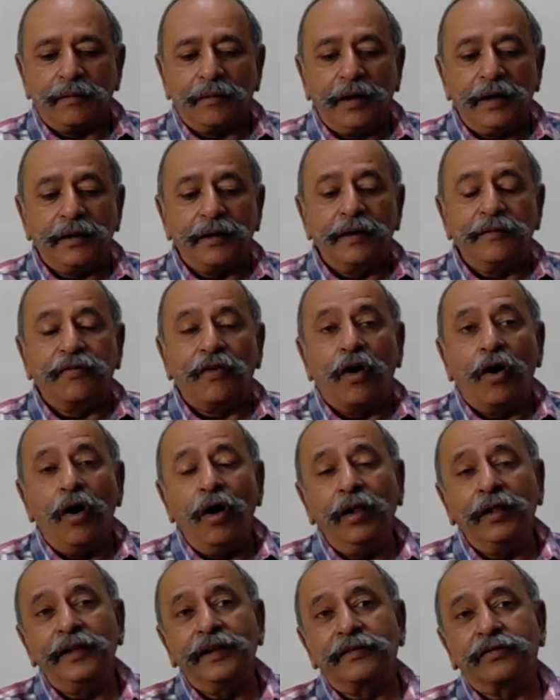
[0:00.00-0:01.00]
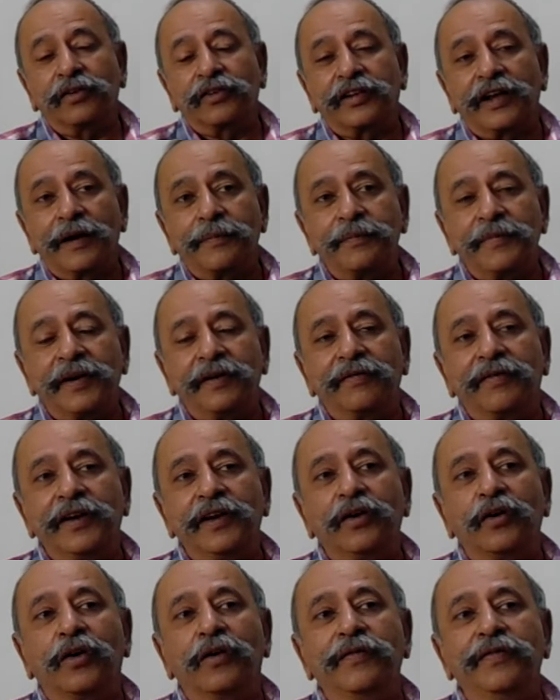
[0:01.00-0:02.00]
Right? If all this was happening,
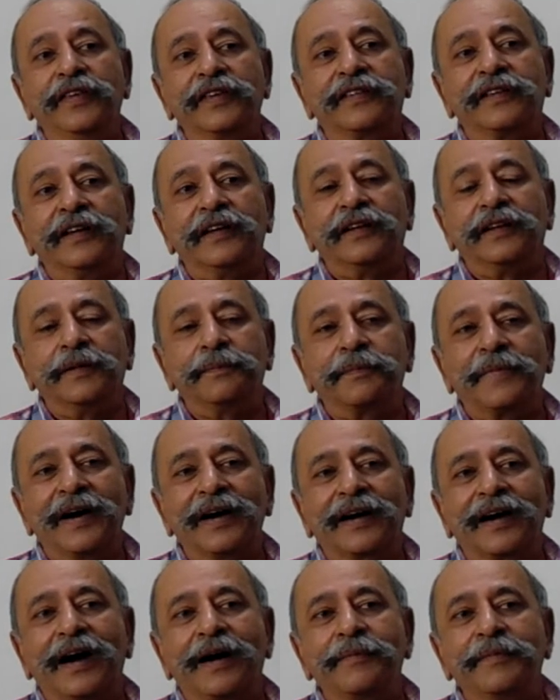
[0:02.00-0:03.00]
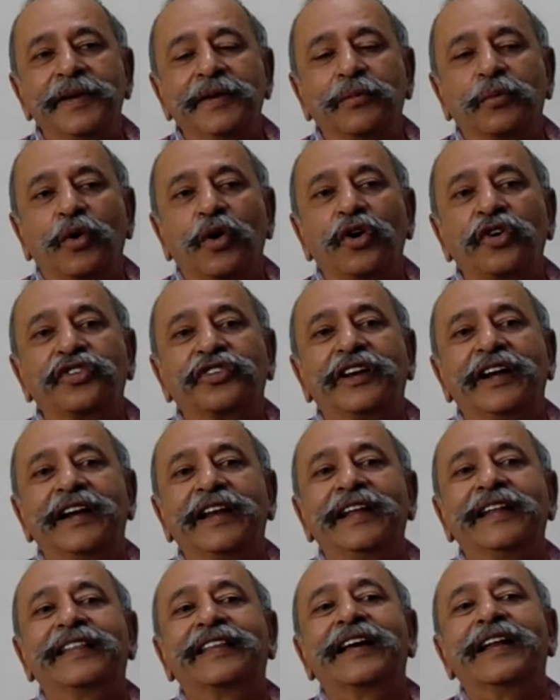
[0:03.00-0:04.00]
very obviously the Pak army was
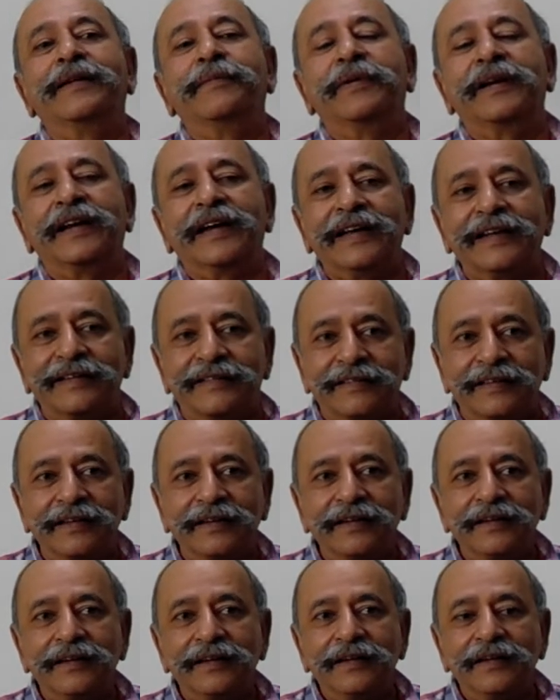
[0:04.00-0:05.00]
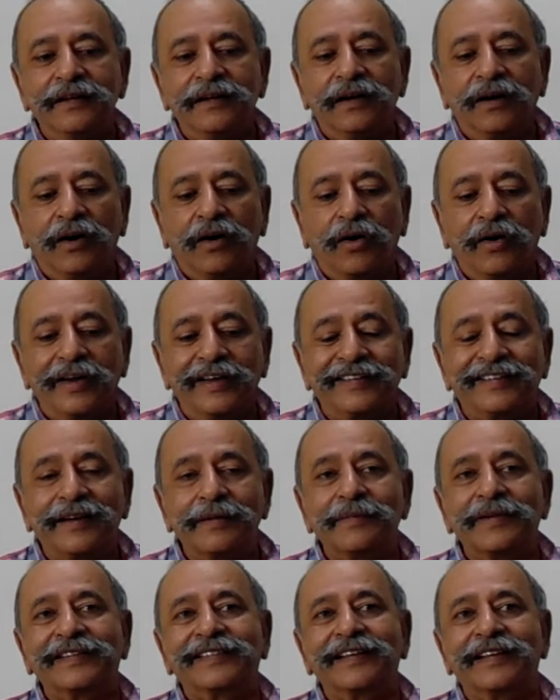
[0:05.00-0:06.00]
getting Talibanized,
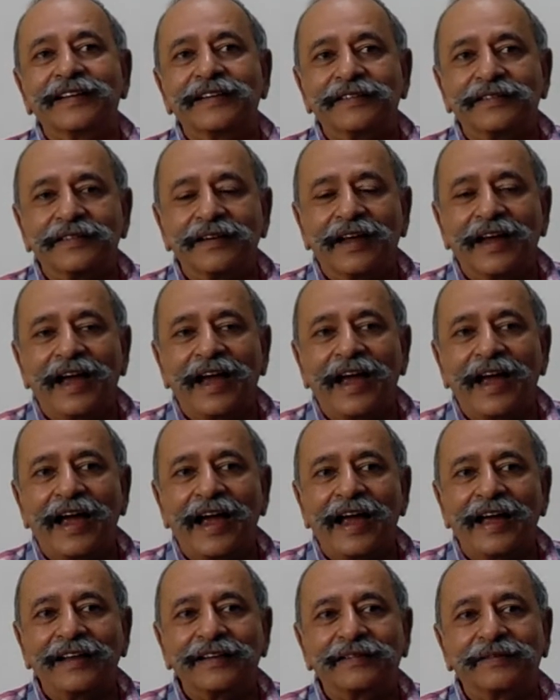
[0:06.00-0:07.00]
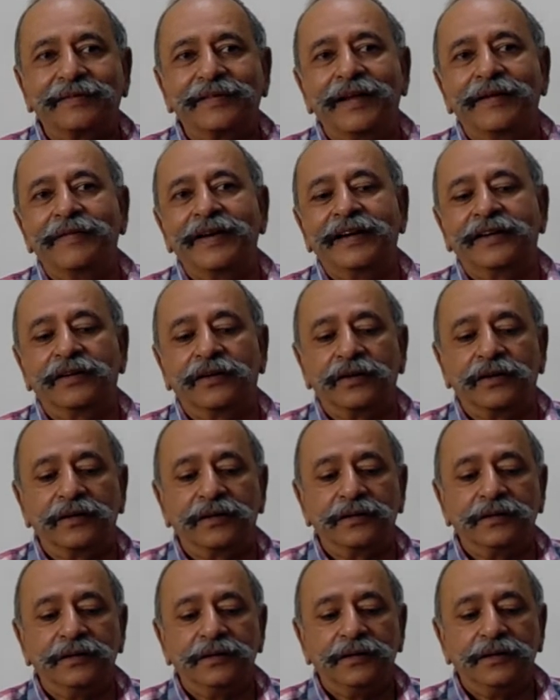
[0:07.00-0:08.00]
Islamized as they went along.
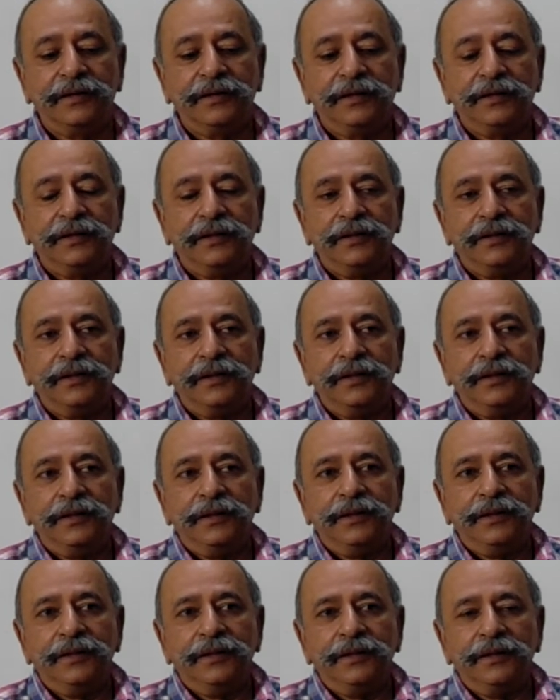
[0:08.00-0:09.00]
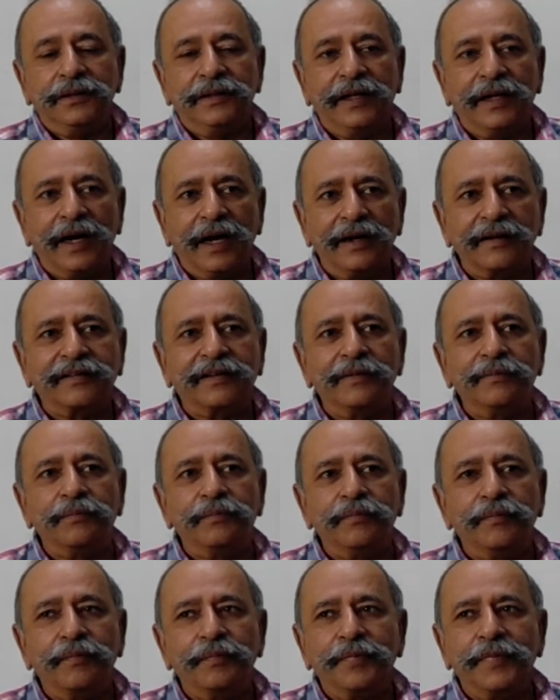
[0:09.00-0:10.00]
There are some